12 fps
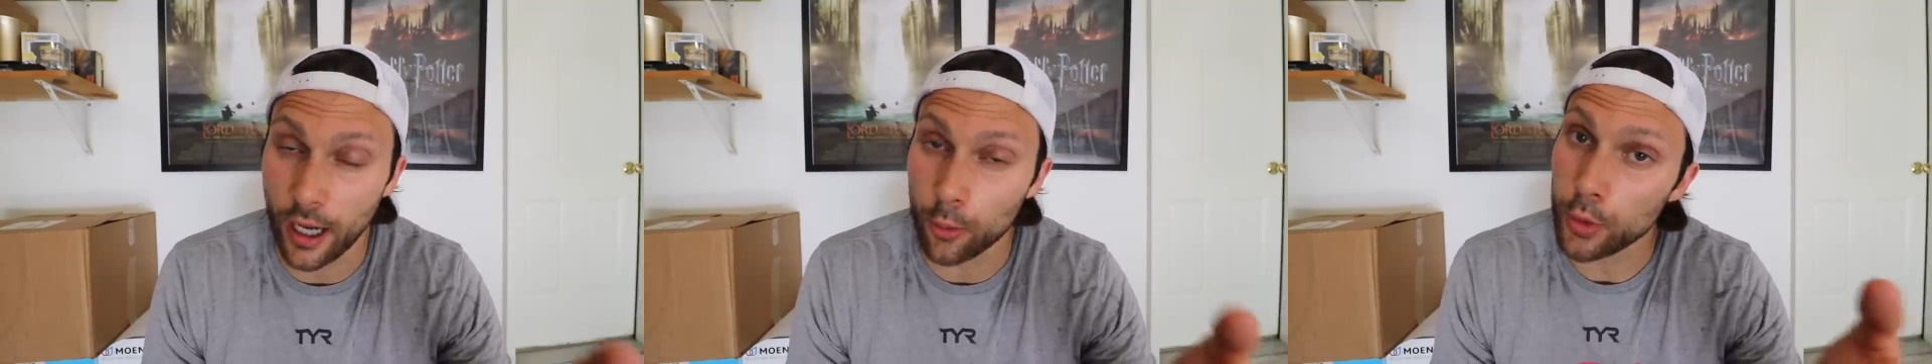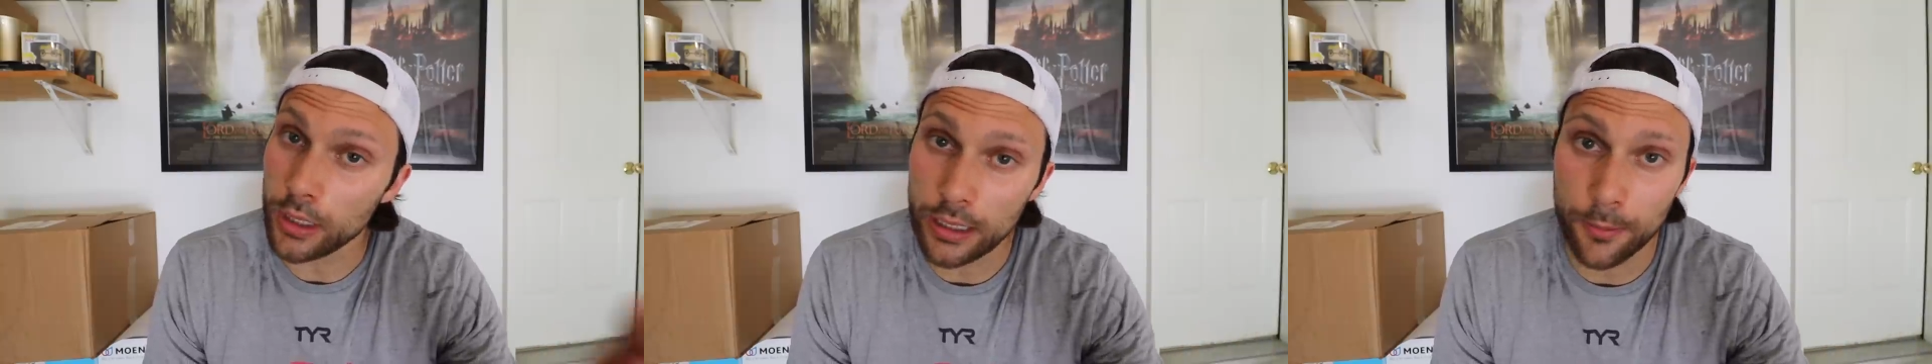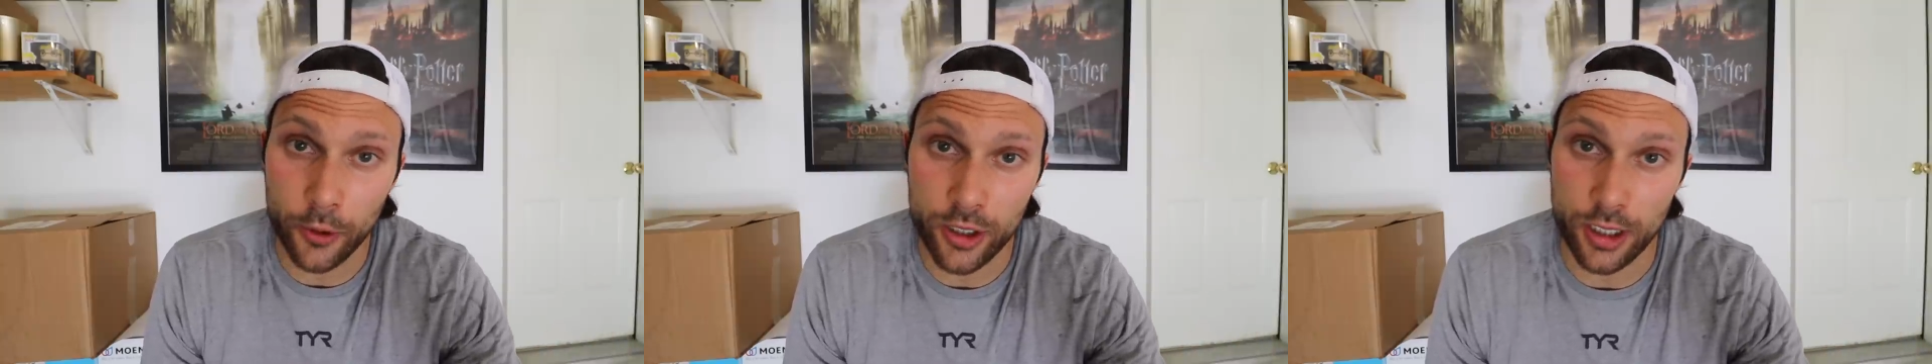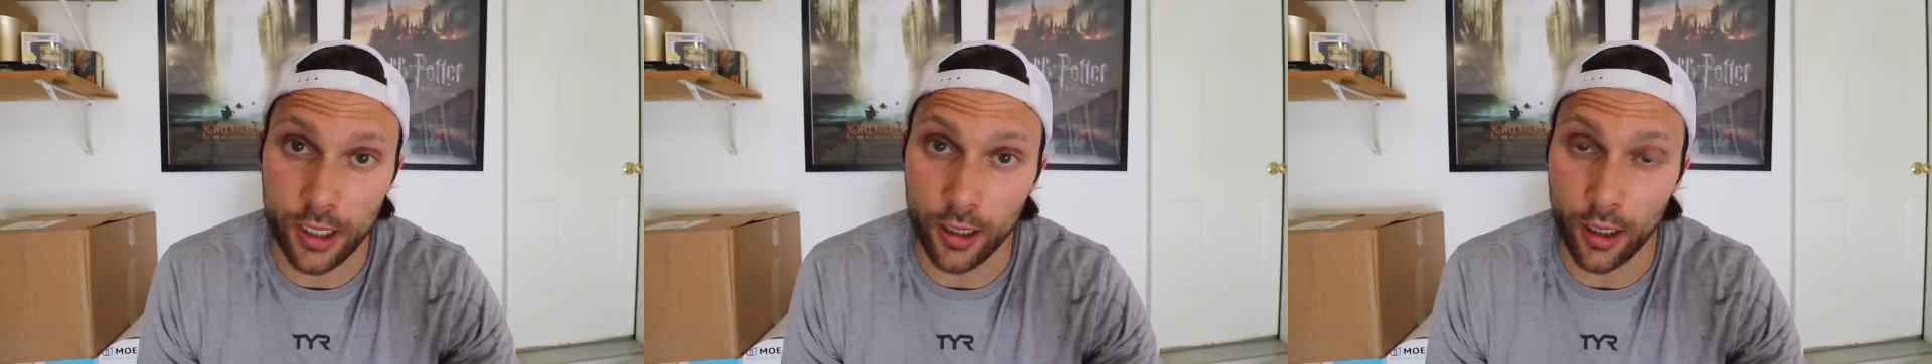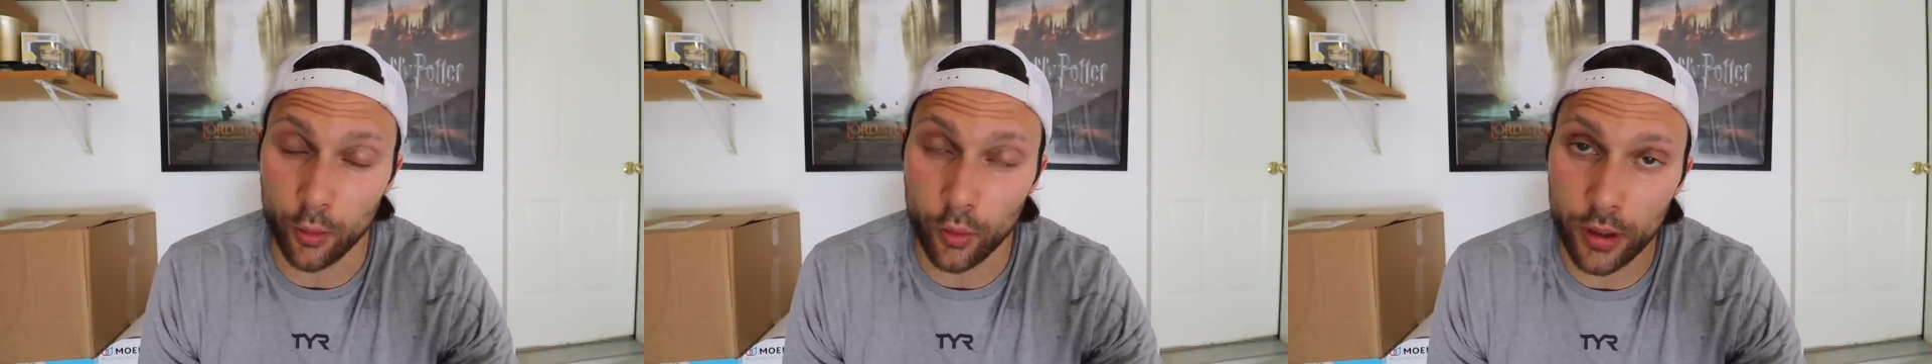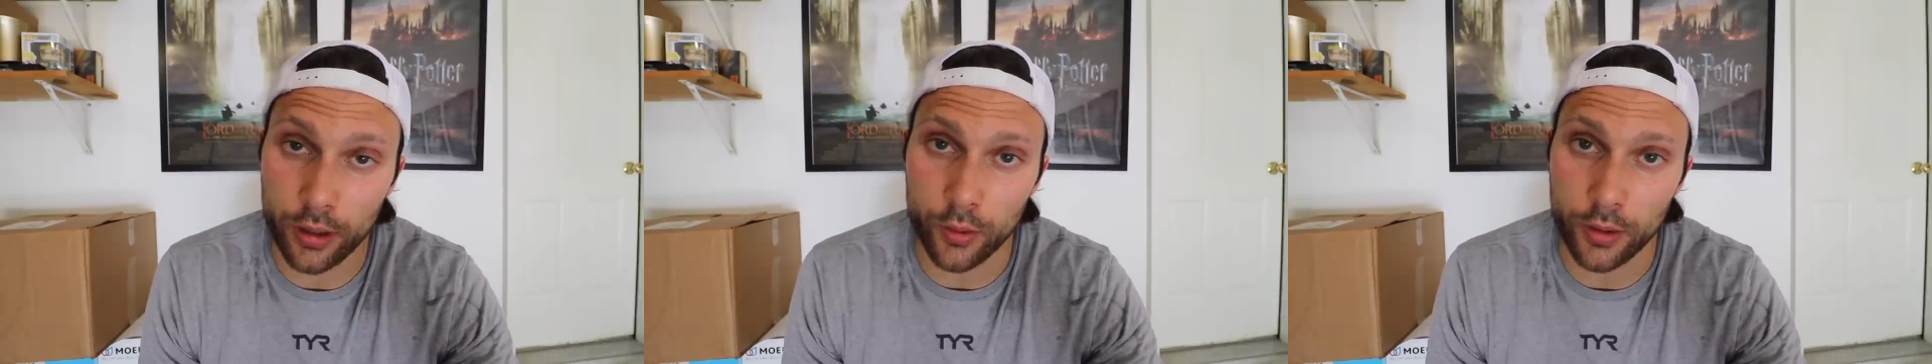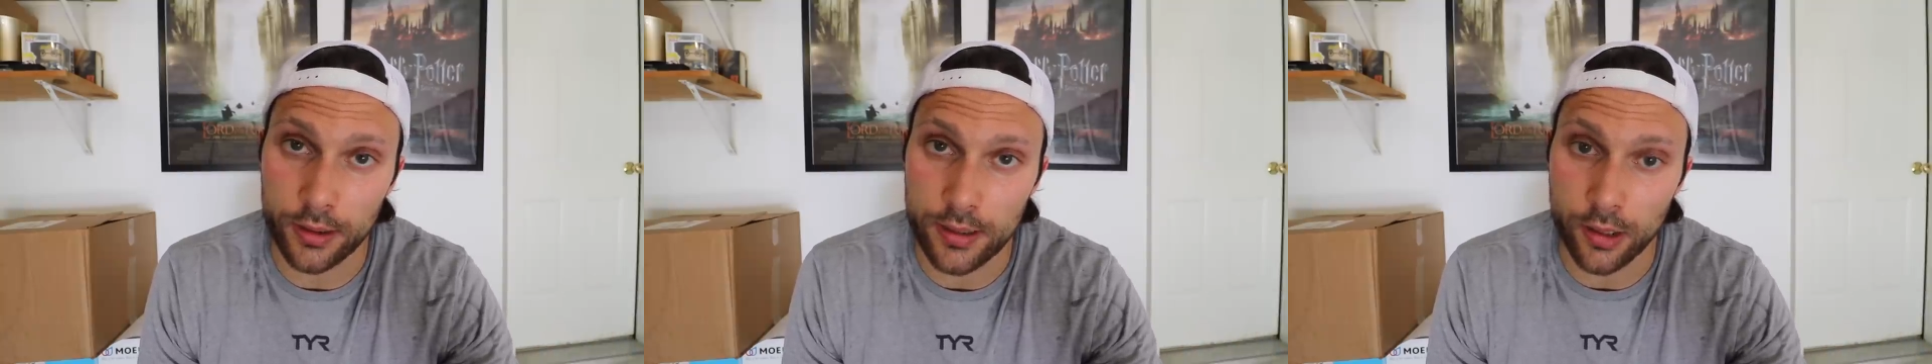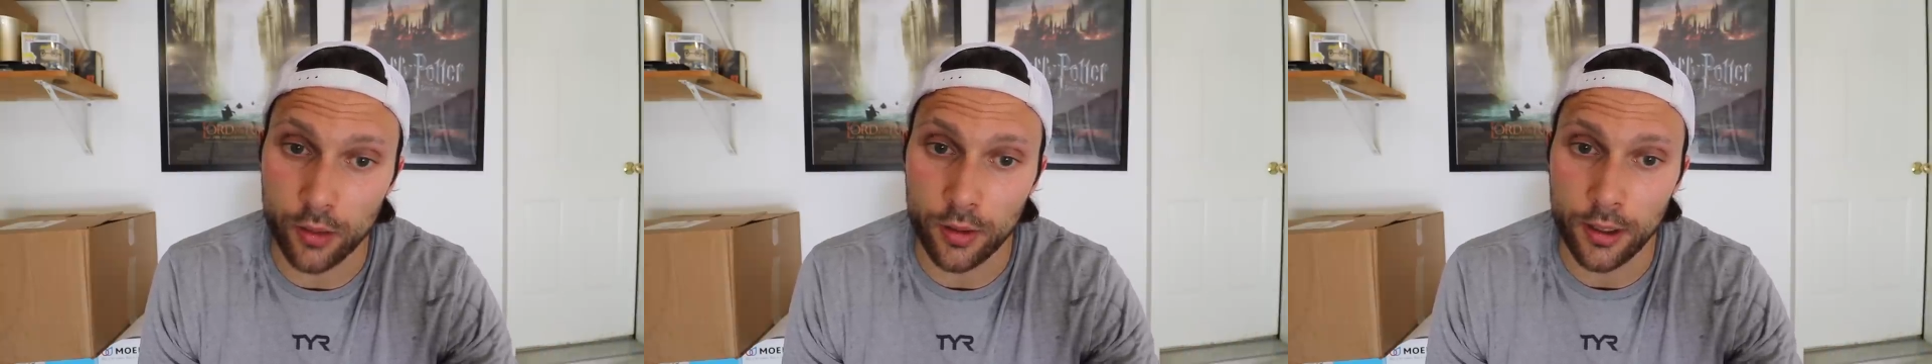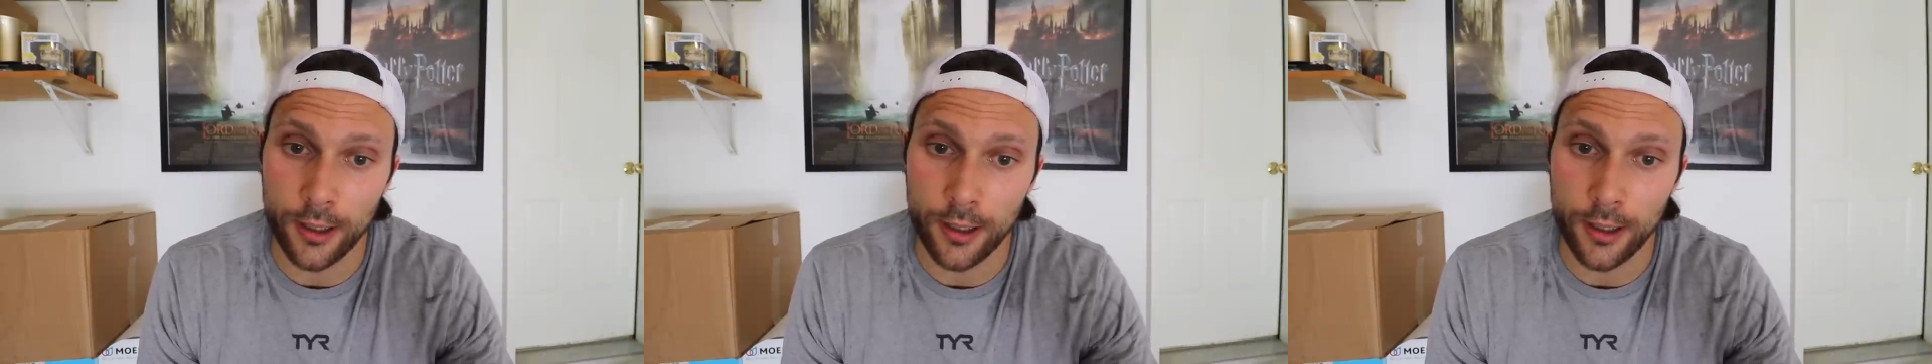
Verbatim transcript: I really appreciate it. I really, really do.